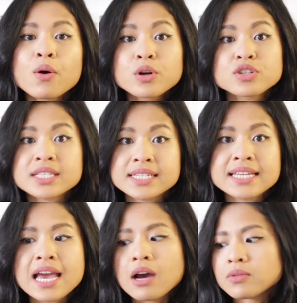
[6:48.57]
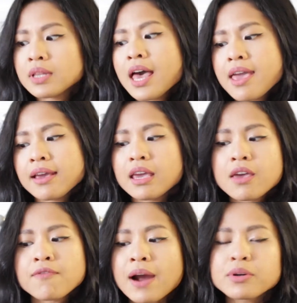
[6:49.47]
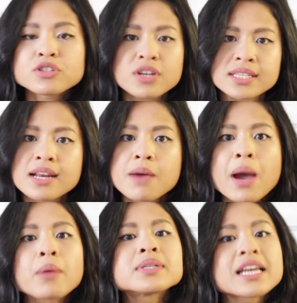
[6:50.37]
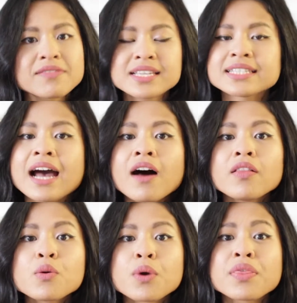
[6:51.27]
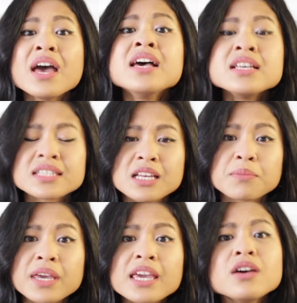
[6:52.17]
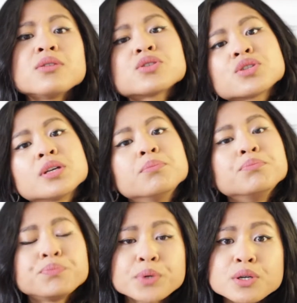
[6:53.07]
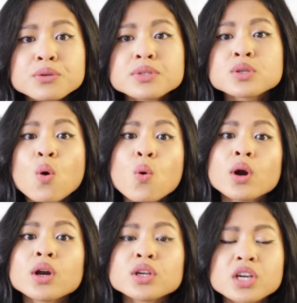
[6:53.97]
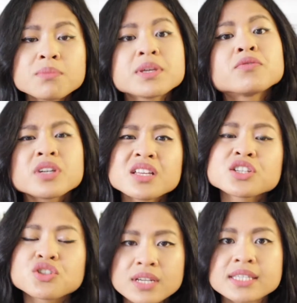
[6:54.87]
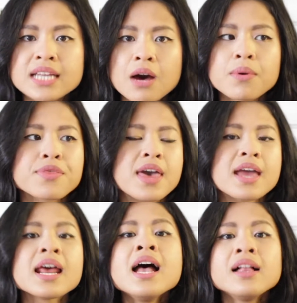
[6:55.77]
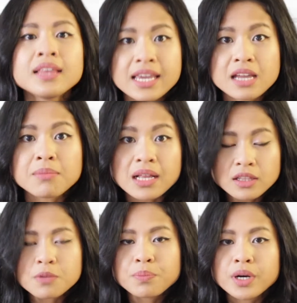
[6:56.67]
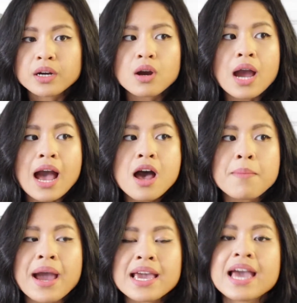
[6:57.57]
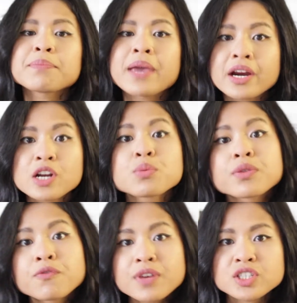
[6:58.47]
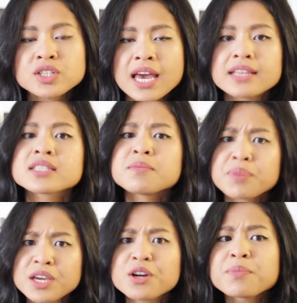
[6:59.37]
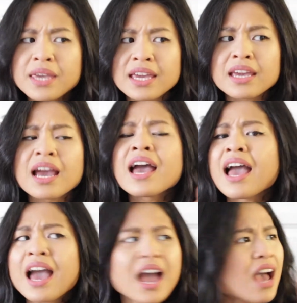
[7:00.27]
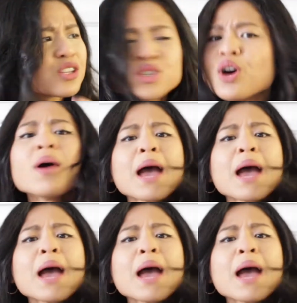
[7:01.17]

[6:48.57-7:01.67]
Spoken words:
or dress it down. Like, if I were to dress it up, I would definitely style it with some heels or some boots, or you can be really street style with it. Like in my lookbook, I had paired it with fishnets, BRB. So